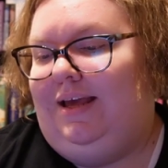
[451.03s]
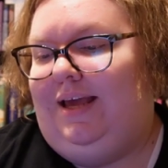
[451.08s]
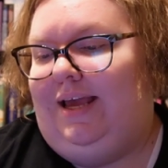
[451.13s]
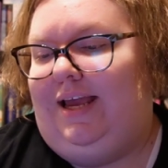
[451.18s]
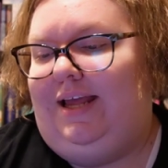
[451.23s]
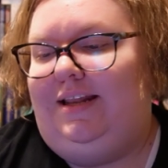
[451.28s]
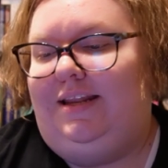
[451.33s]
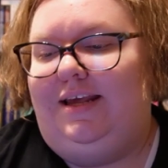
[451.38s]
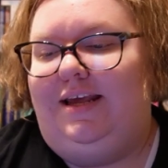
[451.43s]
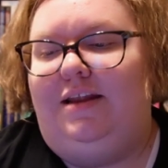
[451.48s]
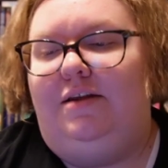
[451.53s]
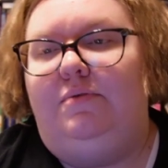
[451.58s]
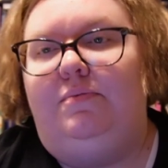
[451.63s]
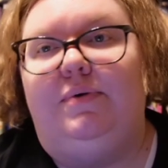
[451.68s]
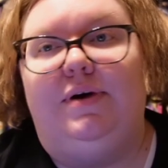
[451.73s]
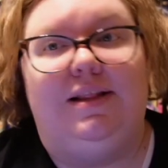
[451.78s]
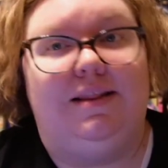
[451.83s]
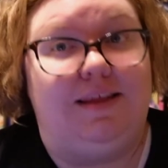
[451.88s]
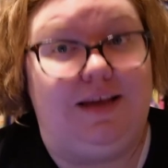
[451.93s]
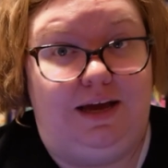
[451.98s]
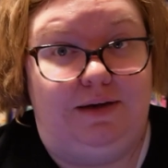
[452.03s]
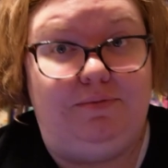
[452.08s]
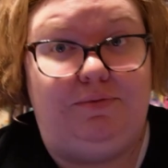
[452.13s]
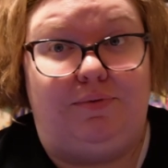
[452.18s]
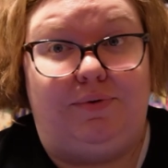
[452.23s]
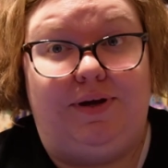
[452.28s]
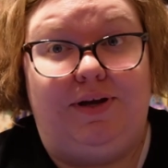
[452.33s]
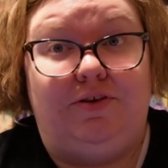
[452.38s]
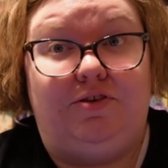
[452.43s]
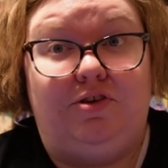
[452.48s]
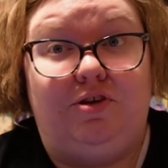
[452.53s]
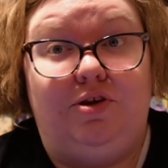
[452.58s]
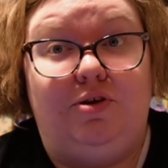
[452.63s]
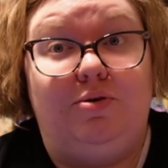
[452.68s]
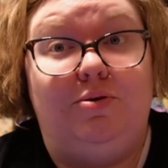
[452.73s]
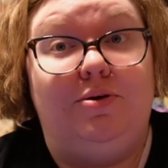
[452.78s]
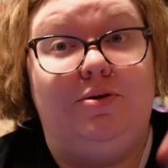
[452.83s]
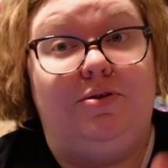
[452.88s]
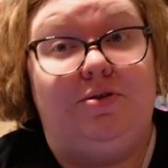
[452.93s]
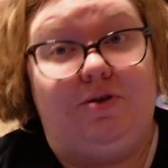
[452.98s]
And then ones that I'm going
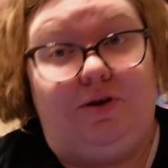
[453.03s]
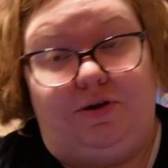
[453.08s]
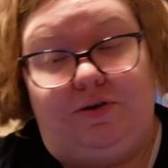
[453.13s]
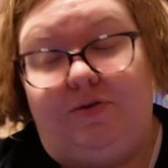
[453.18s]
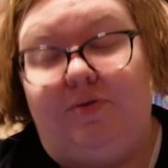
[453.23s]
to start